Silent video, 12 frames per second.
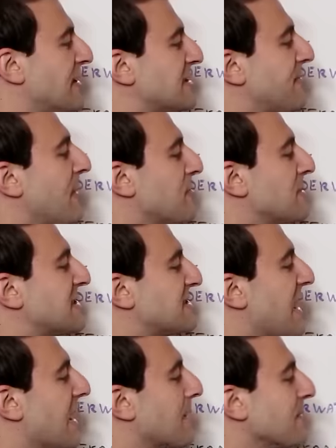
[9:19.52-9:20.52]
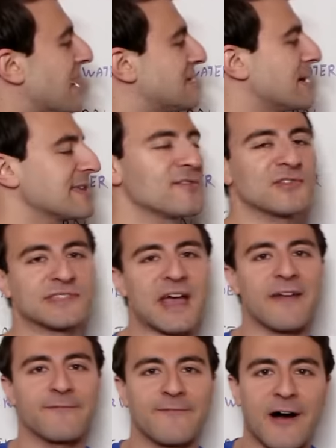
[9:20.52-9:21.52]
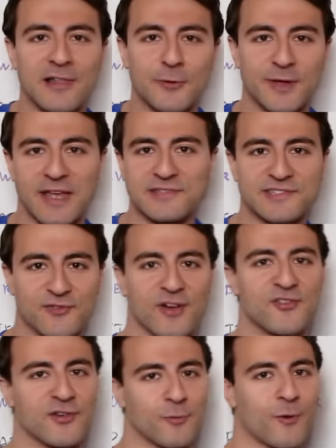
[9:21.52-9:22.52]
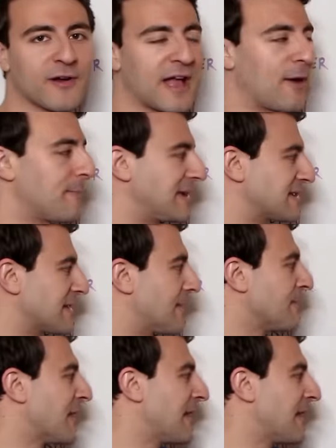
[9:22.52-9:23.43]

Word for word: this fifth mistake is basically just not following a structured workout. Basically,